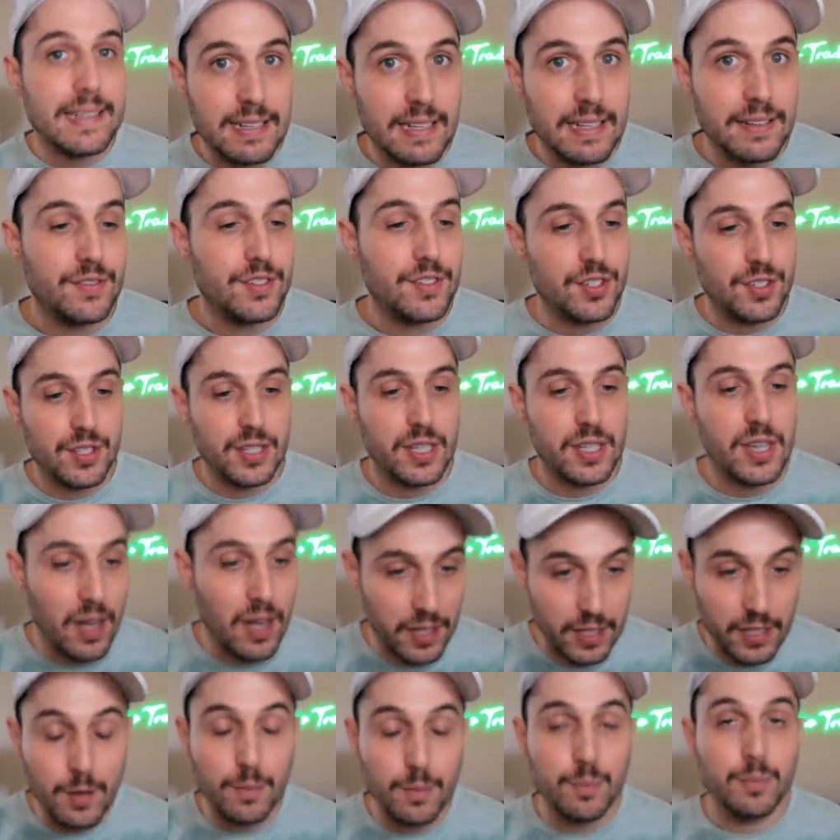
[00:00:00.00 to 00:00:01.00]
have just
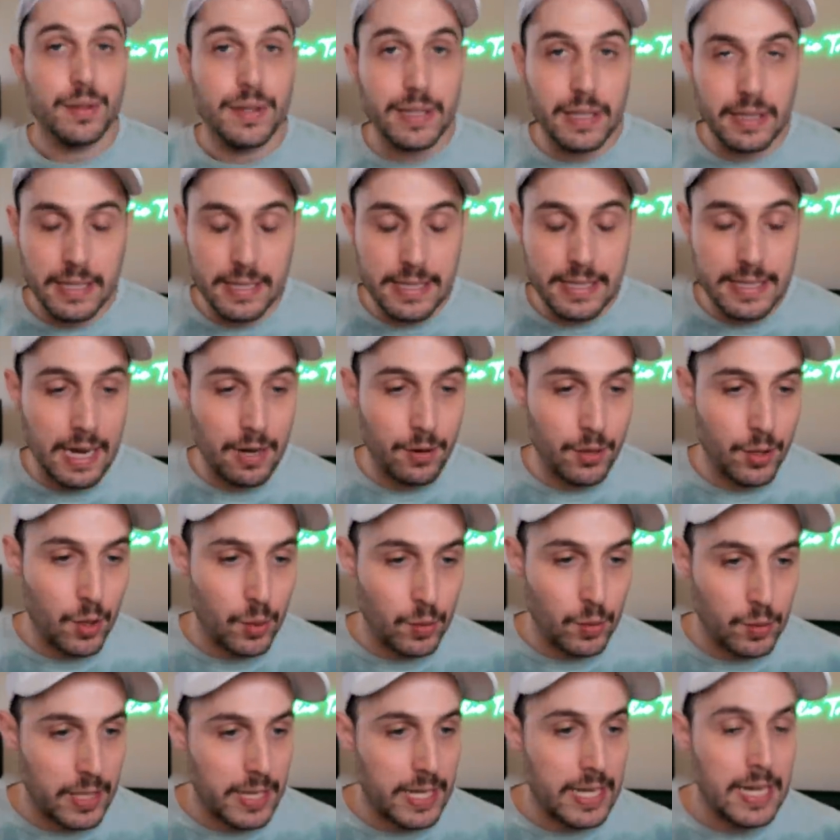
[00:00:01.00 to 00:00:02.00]
gone completely down
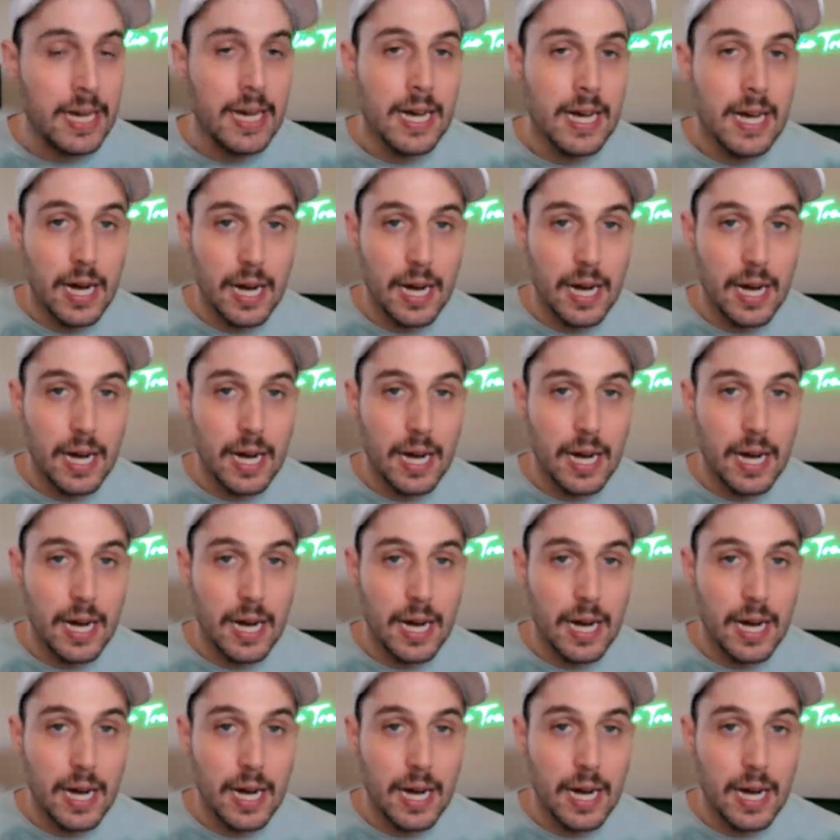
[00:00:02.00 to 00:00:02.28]
only.